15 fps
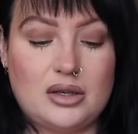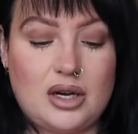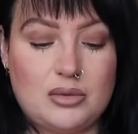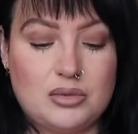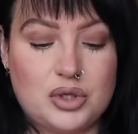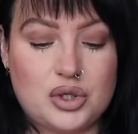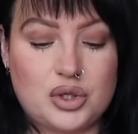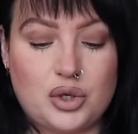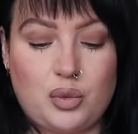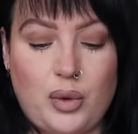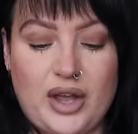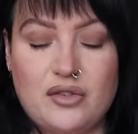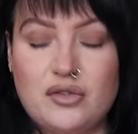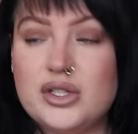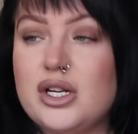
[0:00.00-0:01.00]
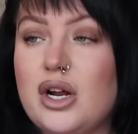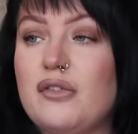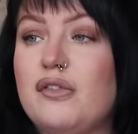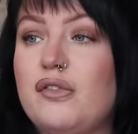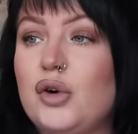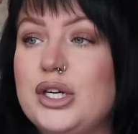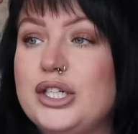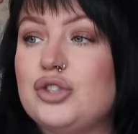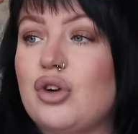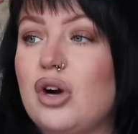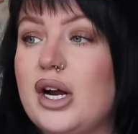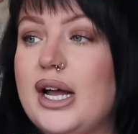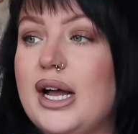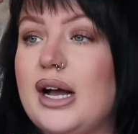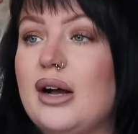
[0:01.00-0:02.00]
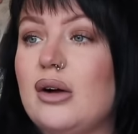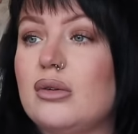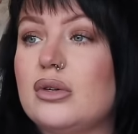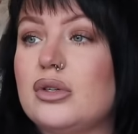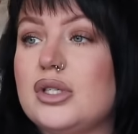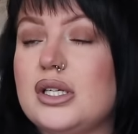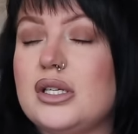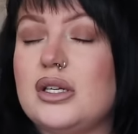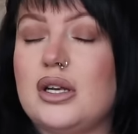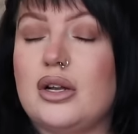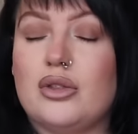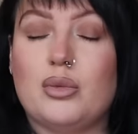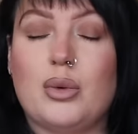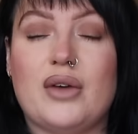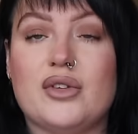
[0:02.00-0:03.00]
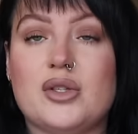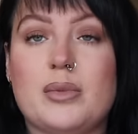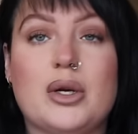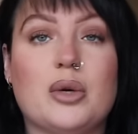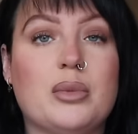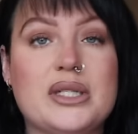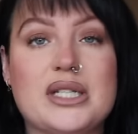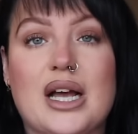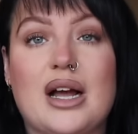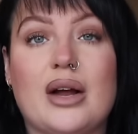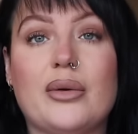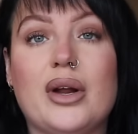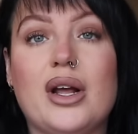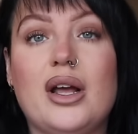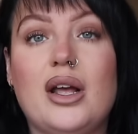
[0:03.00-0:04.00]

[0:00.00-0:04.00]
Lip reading: I'm just going to wait for it to like fully dry out because, you know, the weather's been up and down.